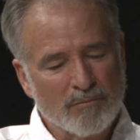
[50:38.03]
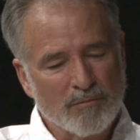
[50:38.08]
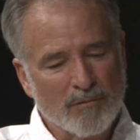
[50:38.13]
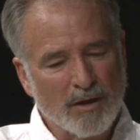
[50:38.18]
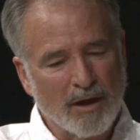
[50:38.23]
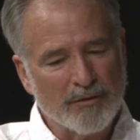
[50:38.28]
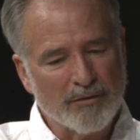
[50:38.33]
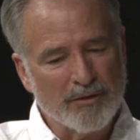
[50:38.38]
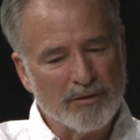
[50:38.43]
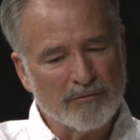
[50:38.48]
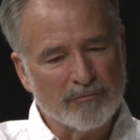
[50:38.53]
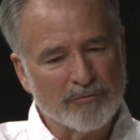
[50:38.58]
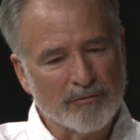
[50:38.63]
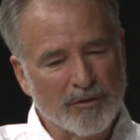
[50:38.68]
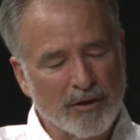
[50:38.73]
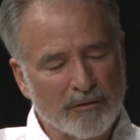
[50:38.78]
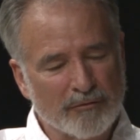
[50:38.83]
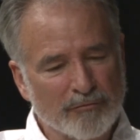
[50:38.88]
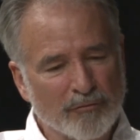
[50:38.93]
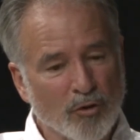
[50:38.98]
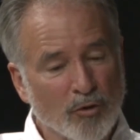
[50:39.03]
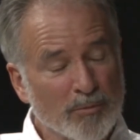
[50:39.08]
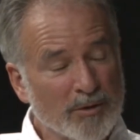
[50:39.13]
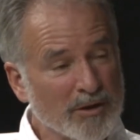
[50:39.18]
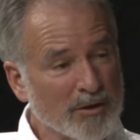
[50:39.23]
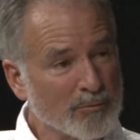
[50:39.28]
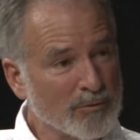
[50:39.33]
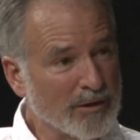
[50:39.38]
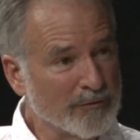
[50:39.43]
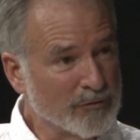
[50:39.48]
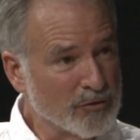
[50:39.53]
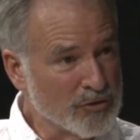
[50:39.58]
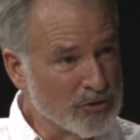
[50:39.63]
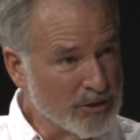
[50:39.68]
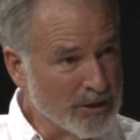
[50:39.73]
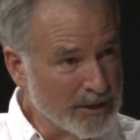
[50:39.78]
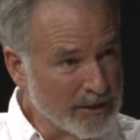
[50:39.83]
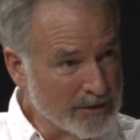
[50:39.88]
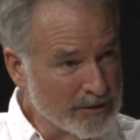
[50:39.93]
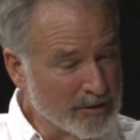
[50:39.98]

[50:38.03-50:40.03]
I think forming the Refugee Aid